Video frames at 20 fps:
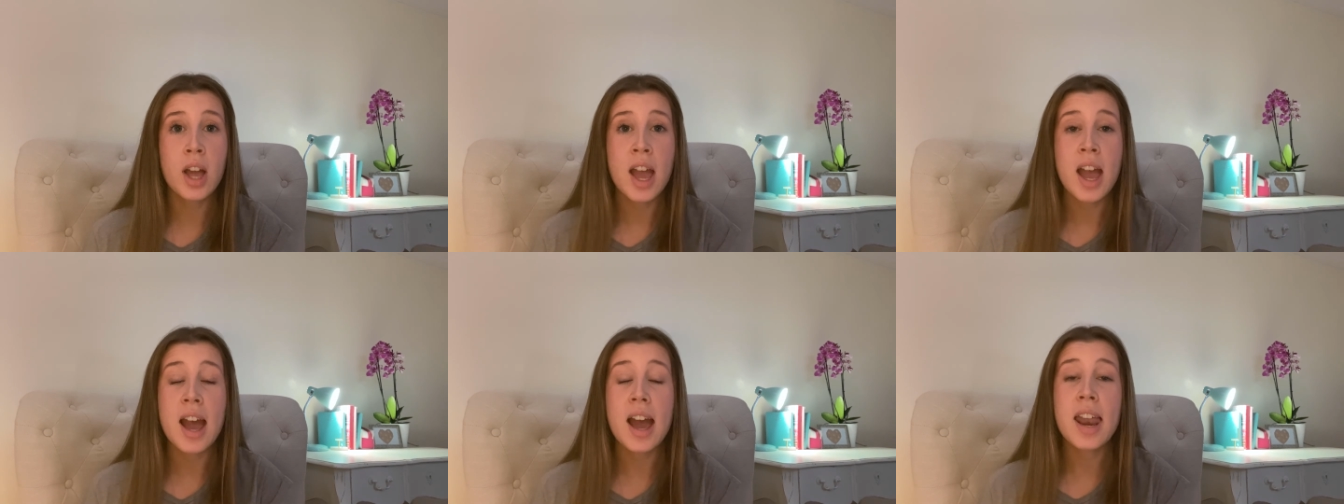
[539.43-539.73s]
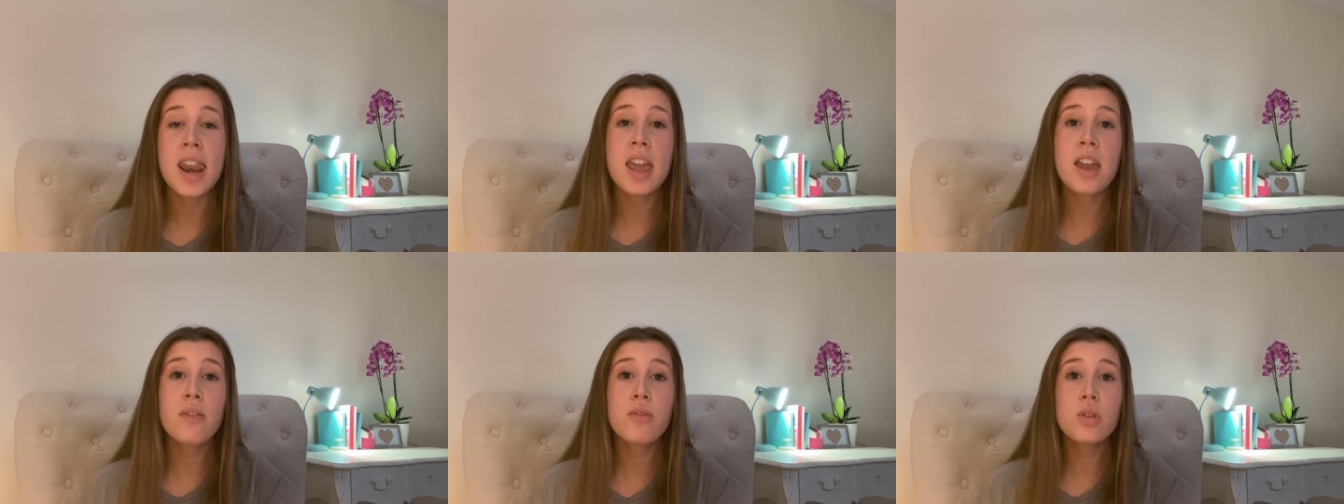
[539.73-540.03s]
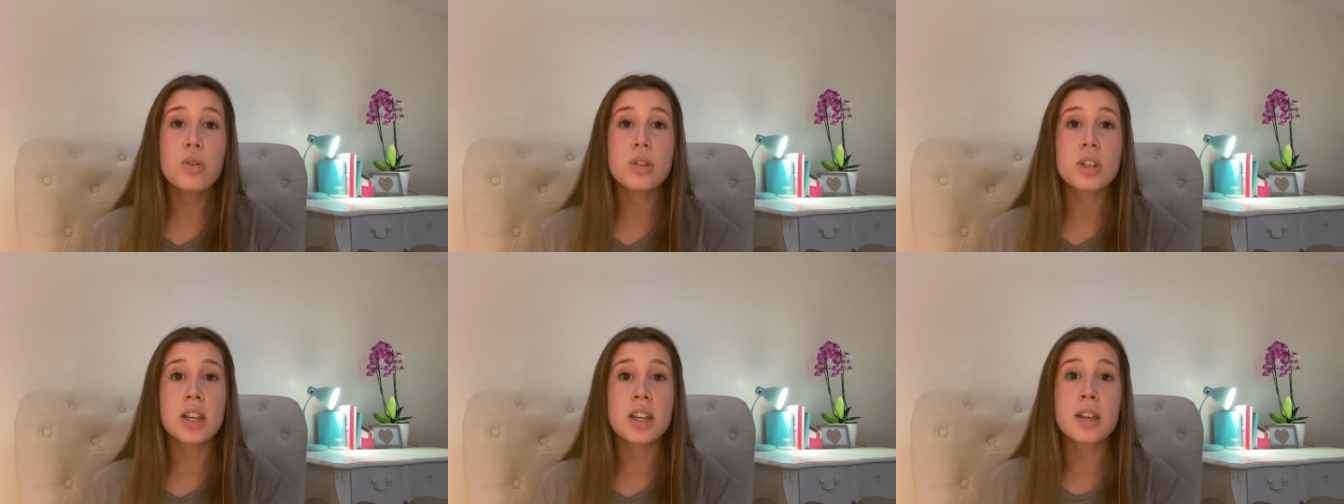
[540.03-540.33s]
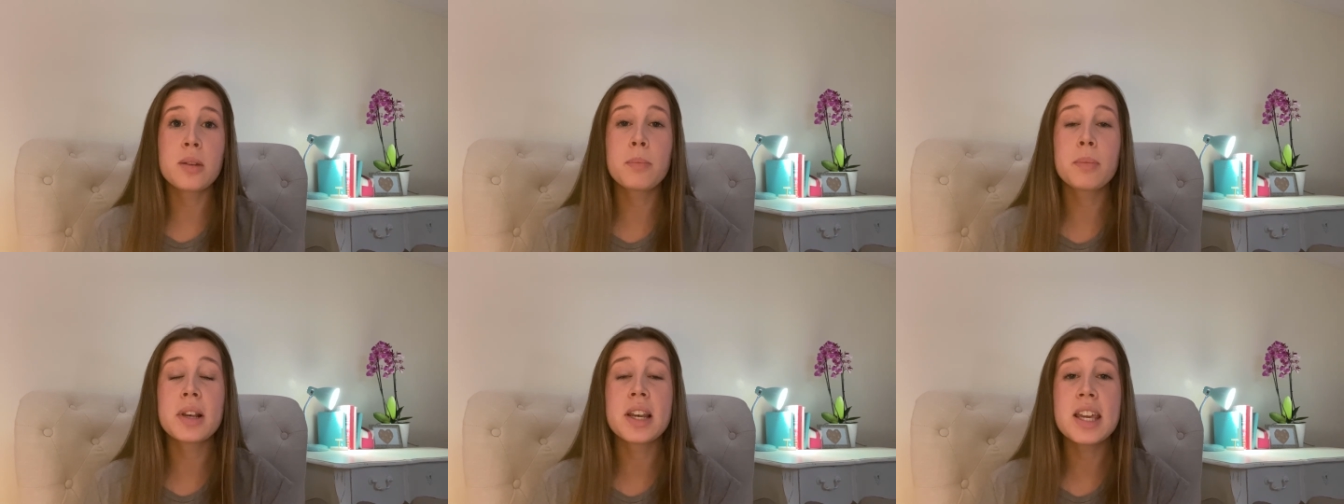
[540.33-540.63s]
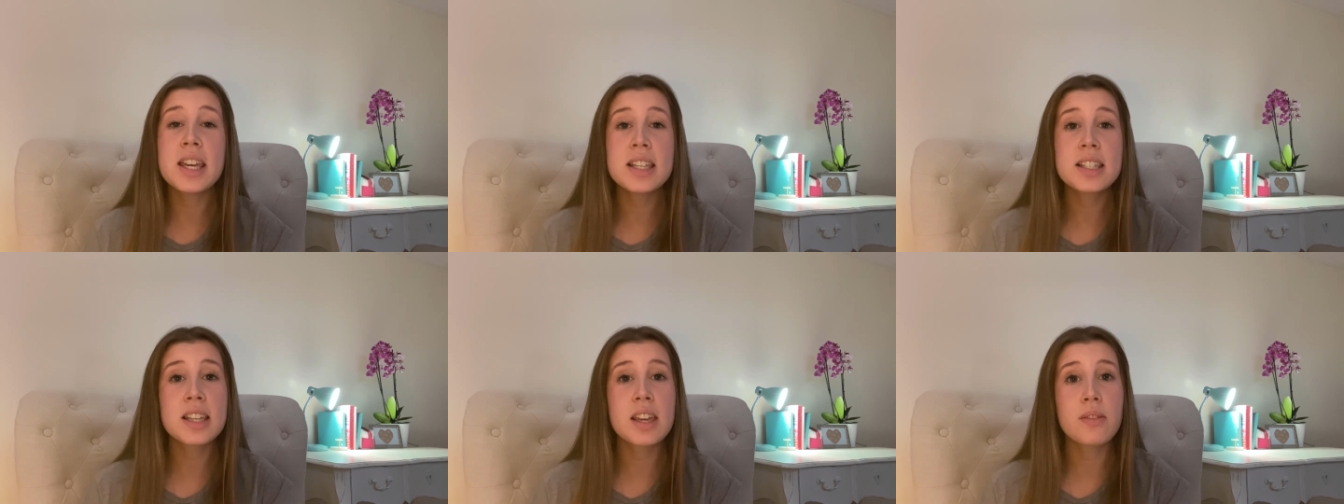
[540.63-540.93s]
and if you did,
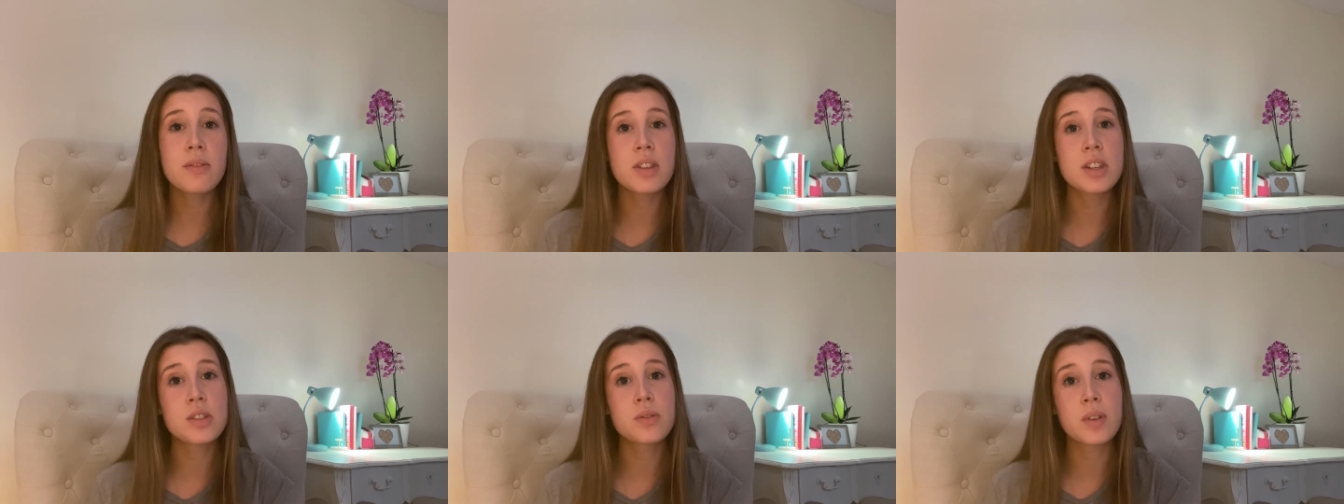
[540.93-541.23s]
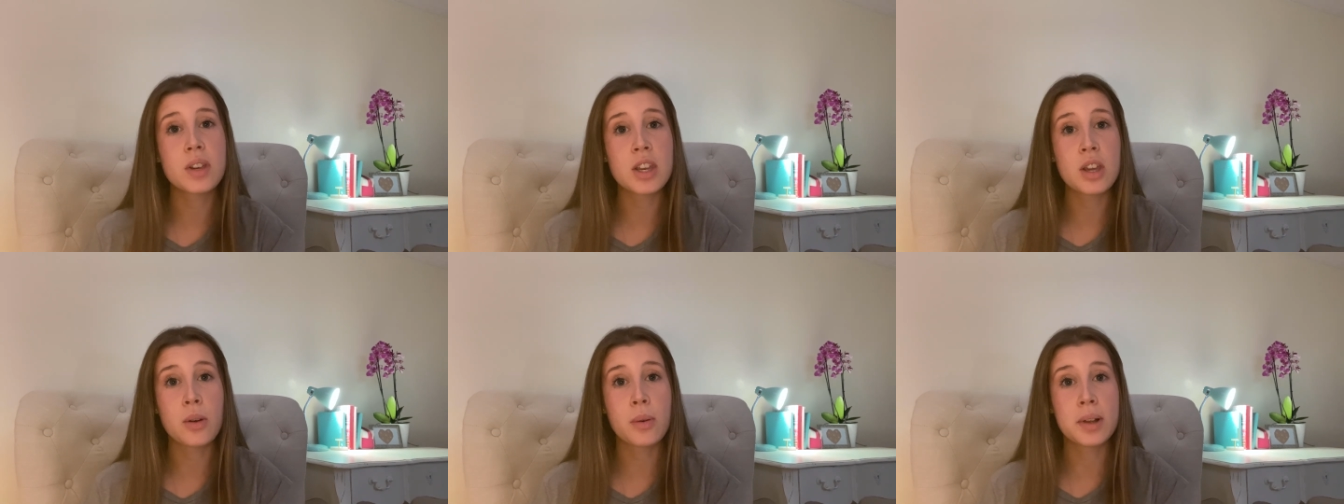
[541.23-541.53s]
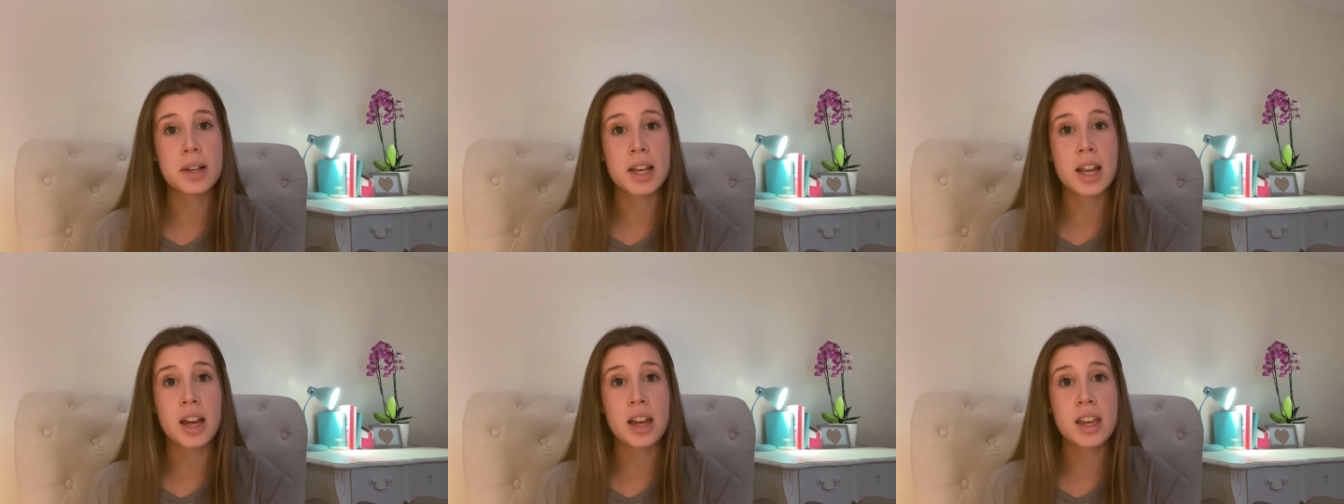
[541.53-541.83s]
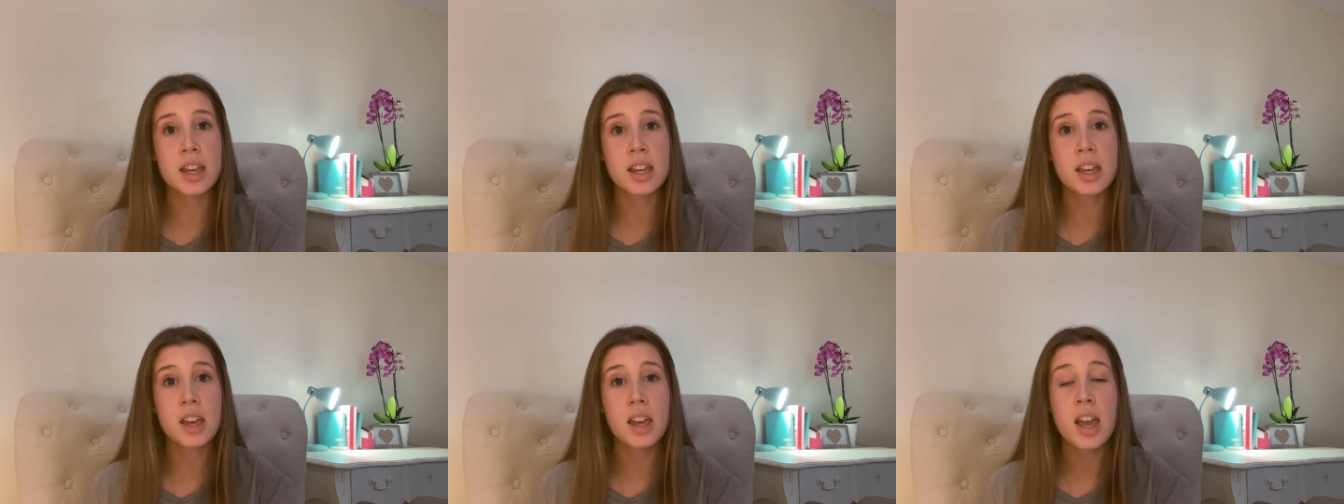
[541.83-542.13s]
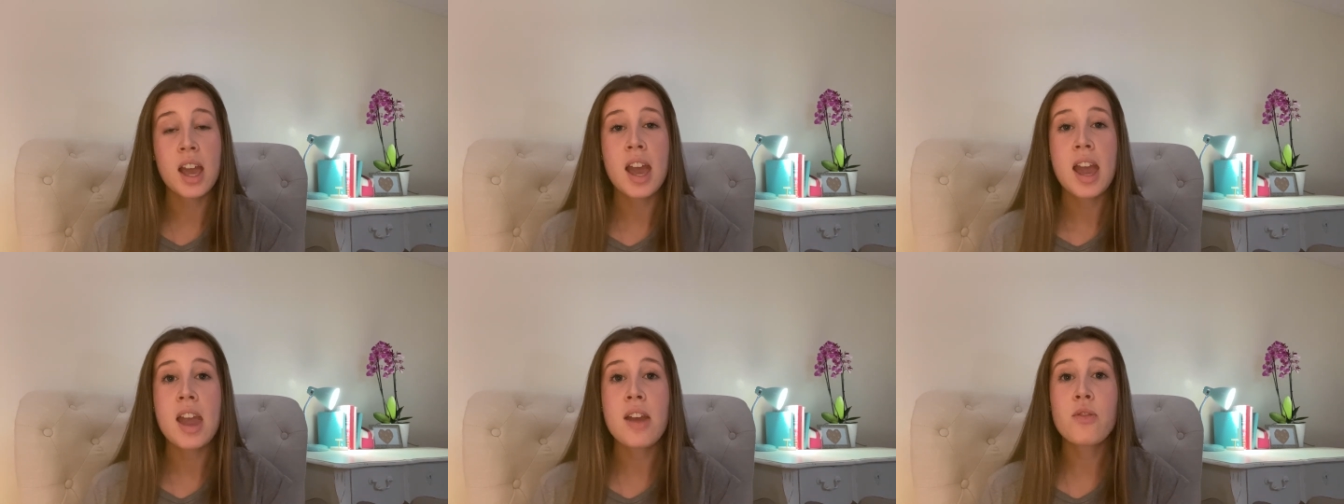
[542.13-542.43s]
please give this video a like.
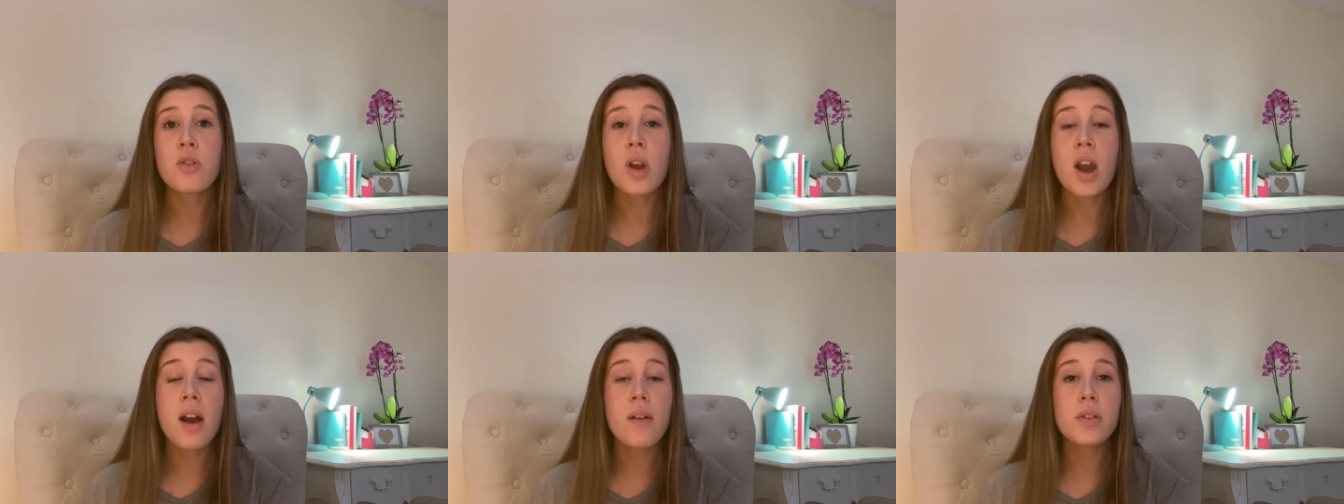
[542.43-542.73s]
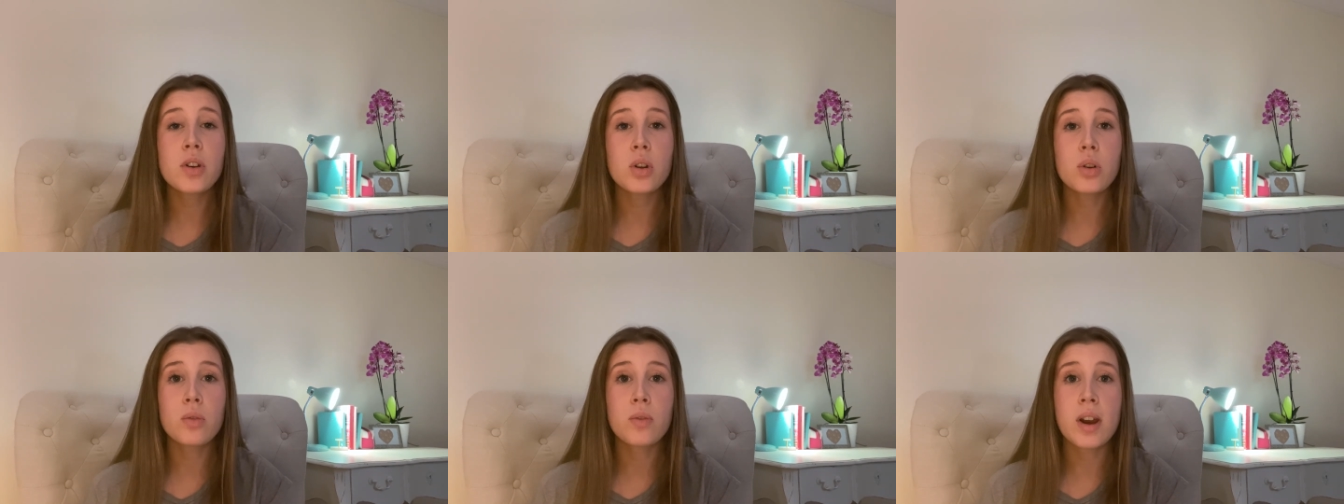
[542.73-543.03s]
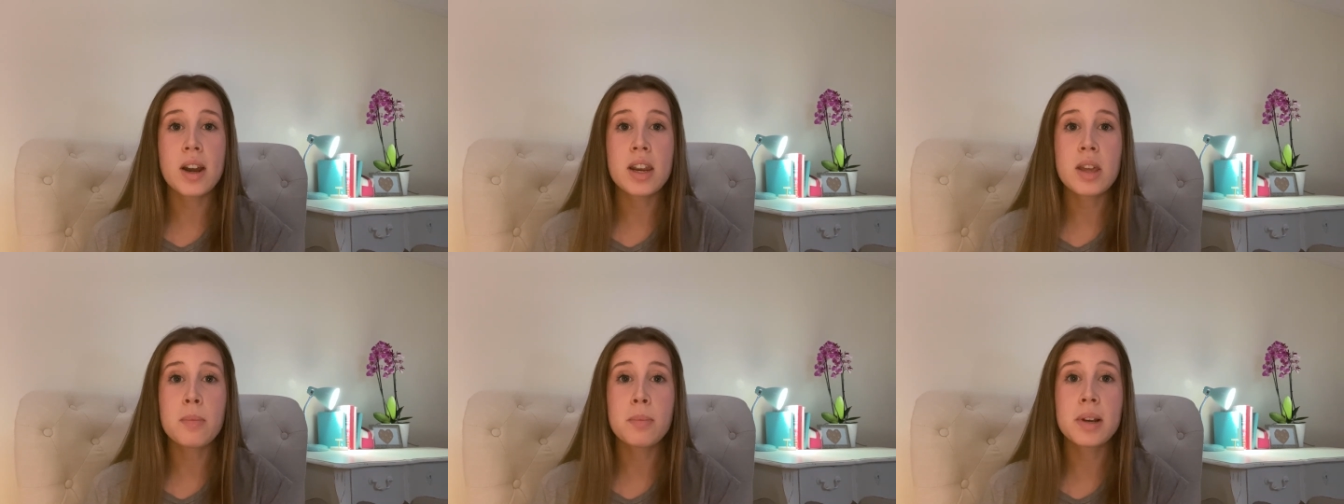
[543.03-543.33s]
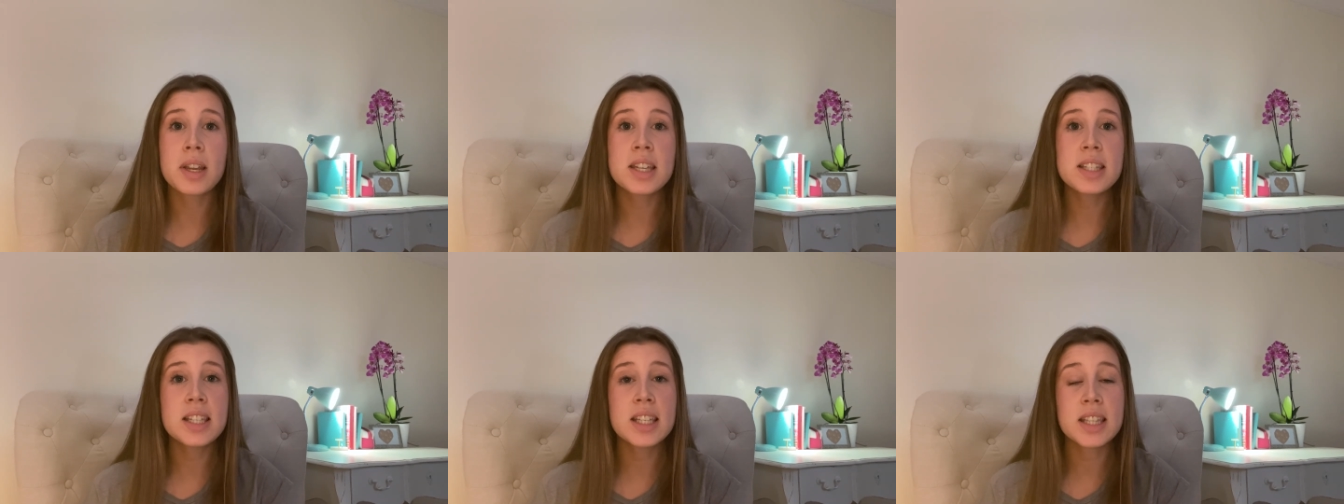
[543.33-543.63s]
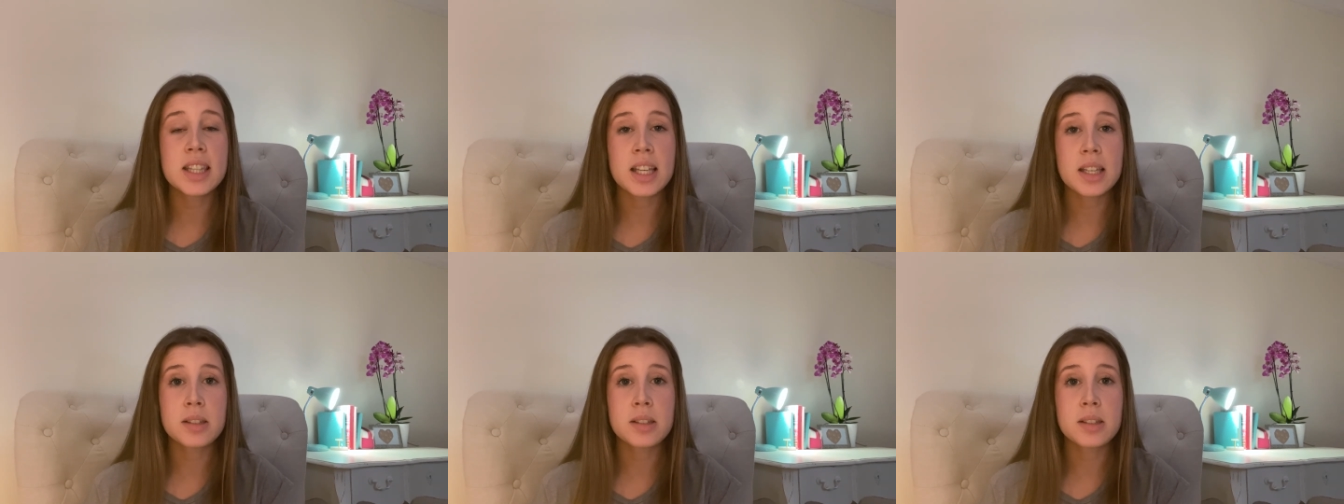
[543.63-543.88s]
If you haven't already, please hit that